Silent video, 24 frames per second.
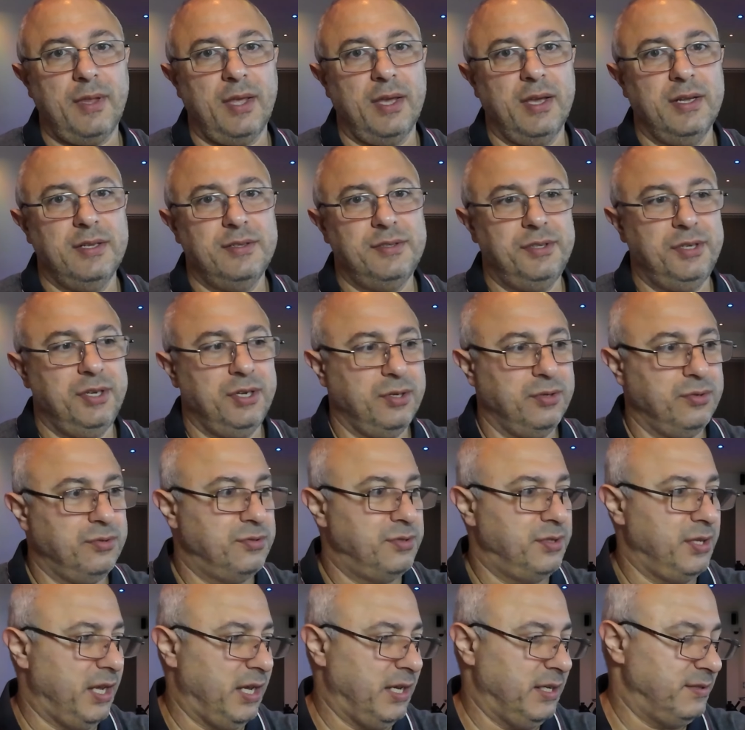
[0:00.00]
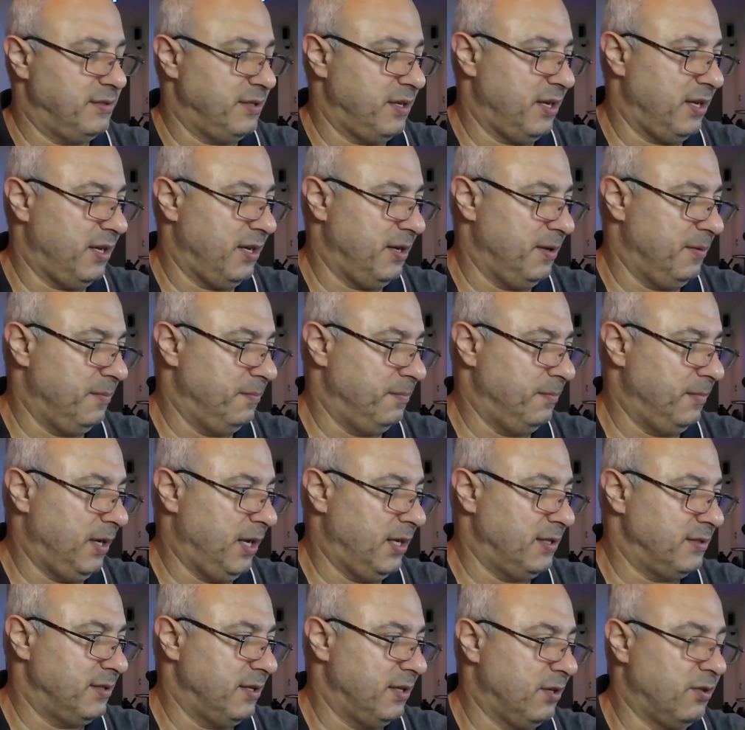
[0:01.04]
it's used as a
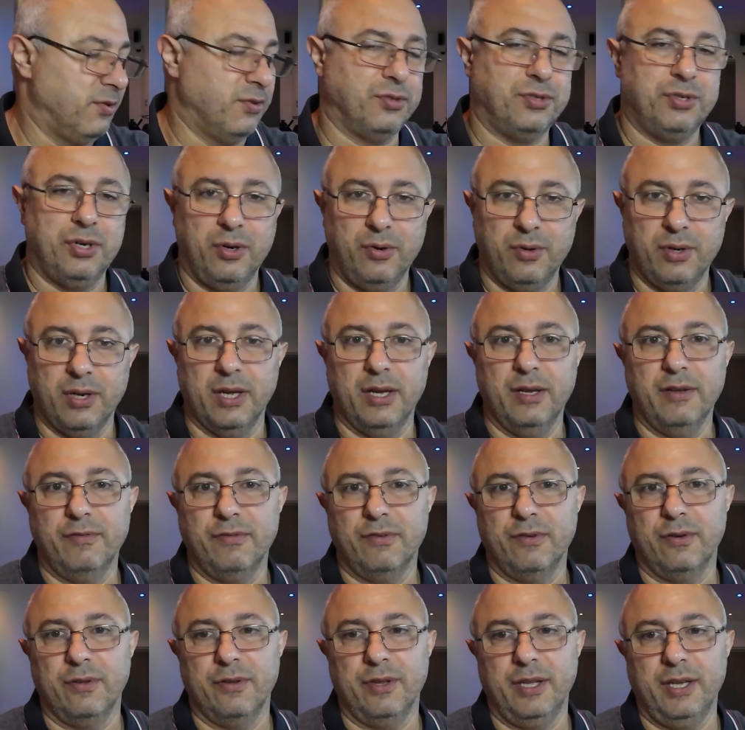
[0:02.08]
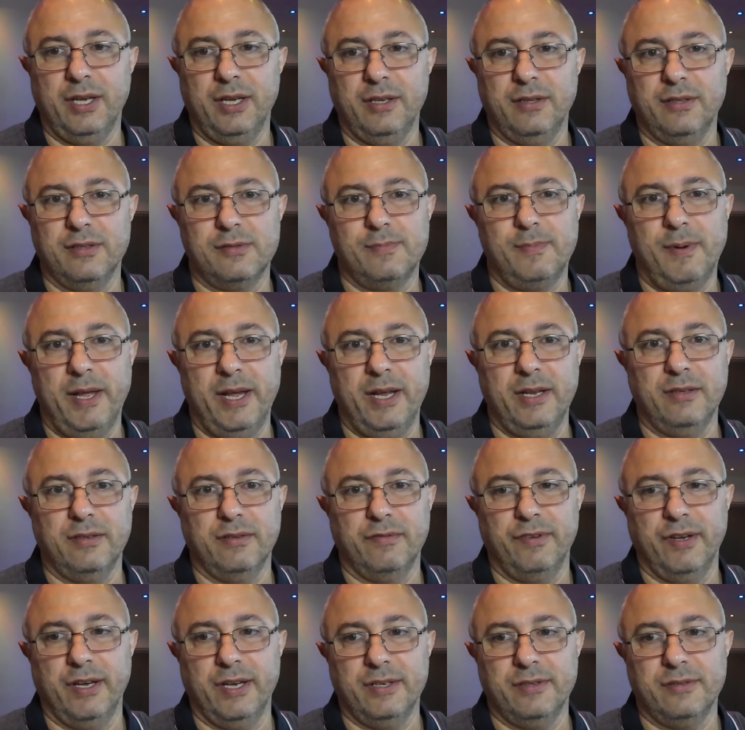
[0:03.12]
controller for the display
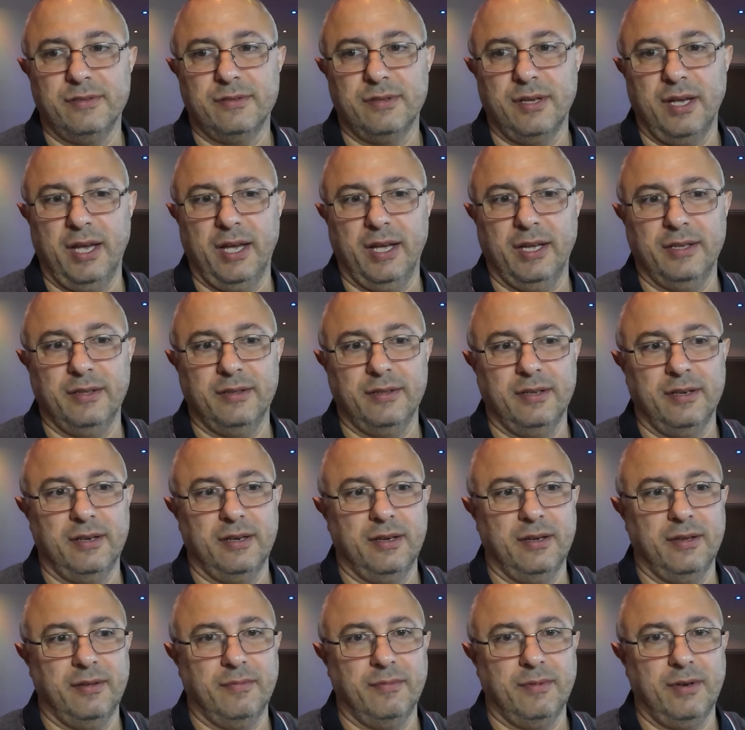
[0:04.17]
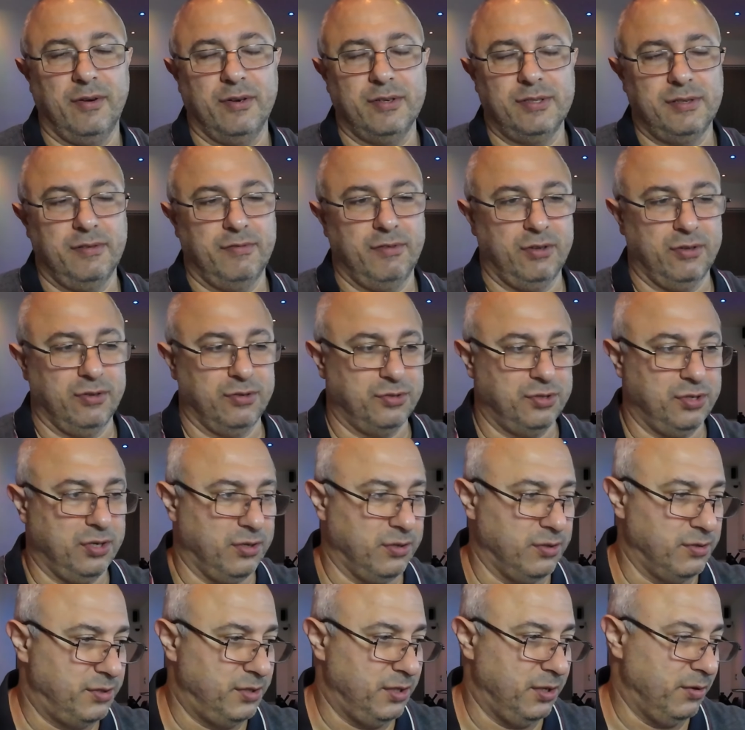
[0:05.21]
interface and the rest of the
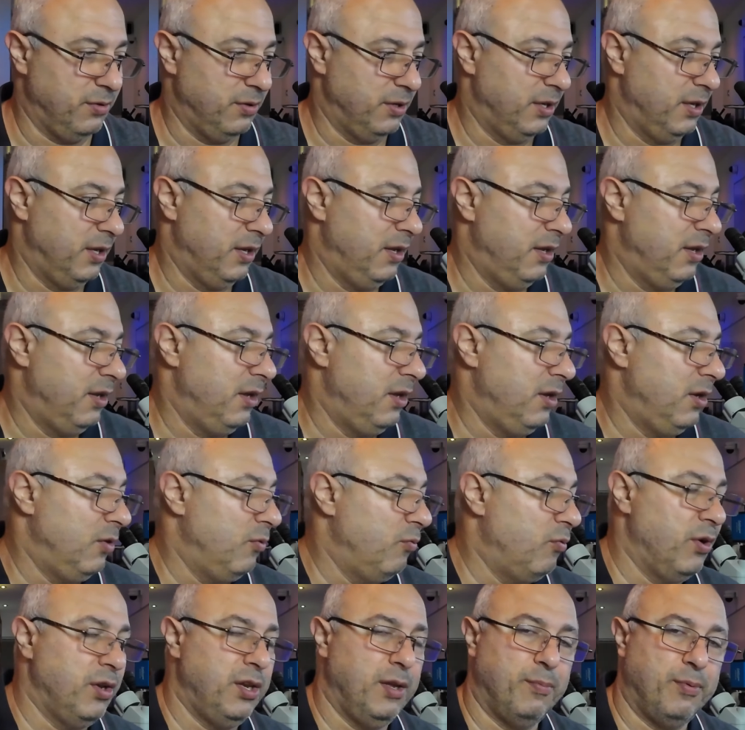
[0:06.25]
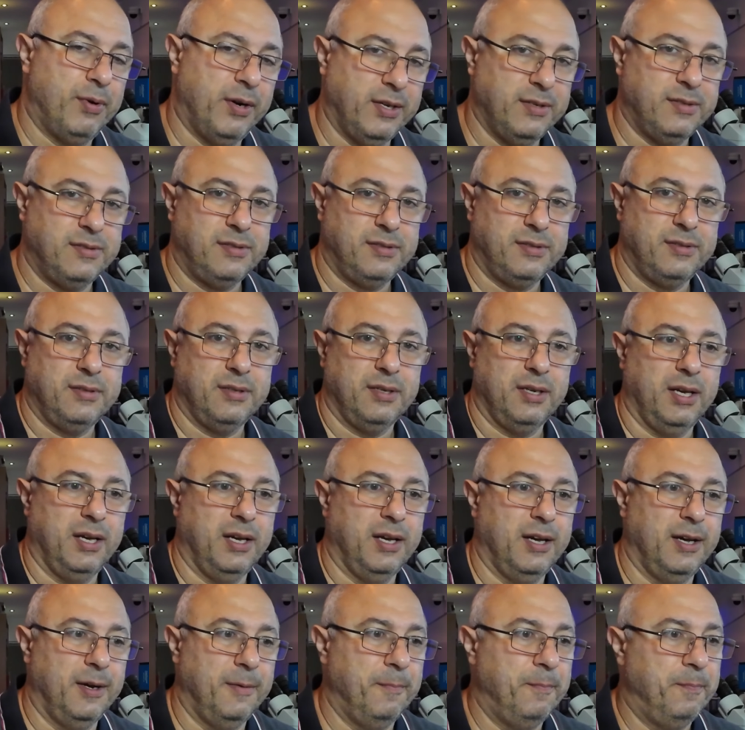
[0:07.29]
controls. So when you press,
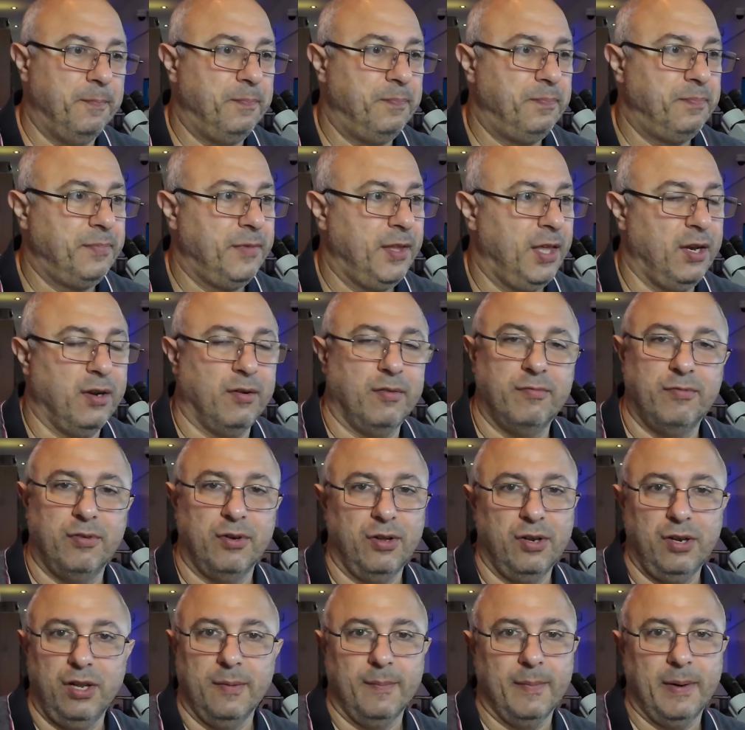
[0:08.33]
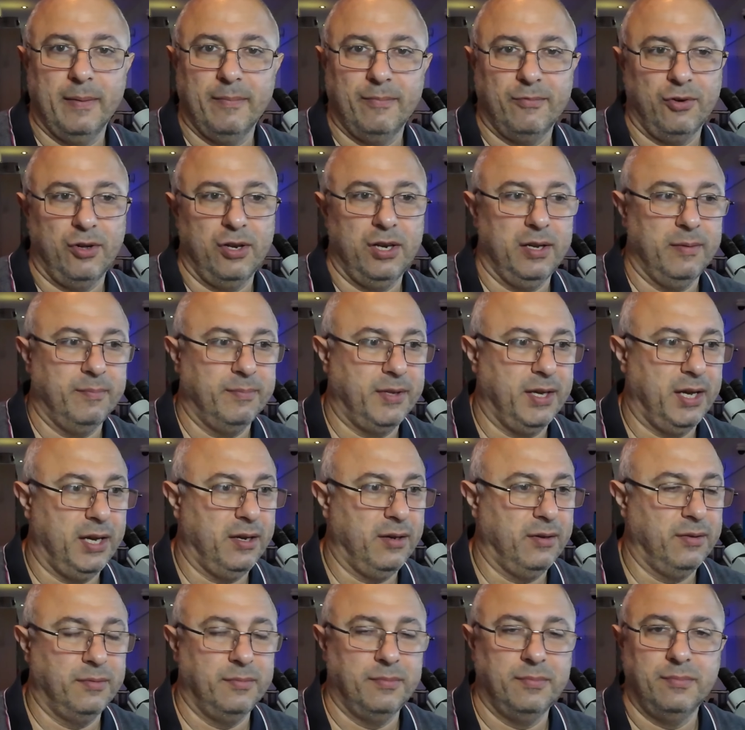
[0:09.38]
volume up, volume
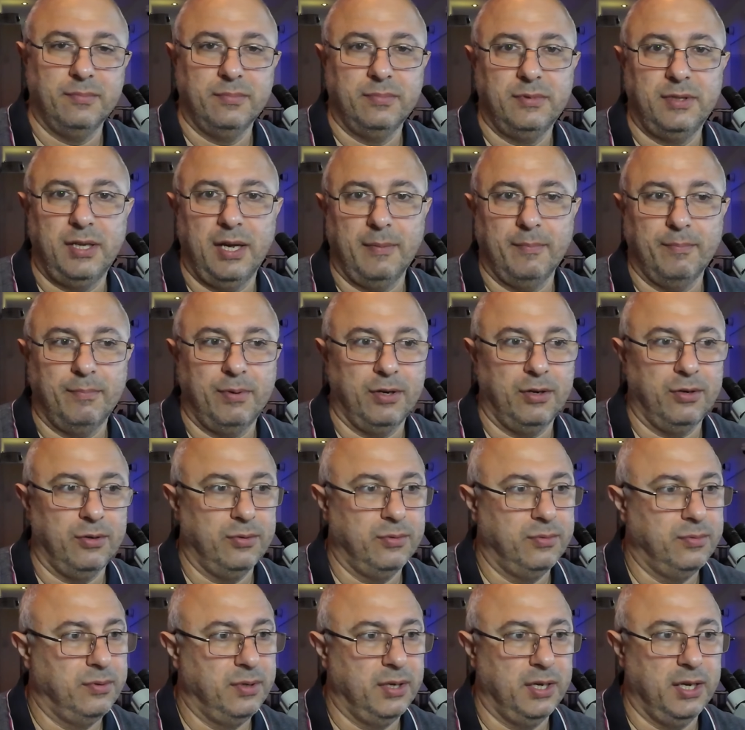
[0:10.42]
down, tempo,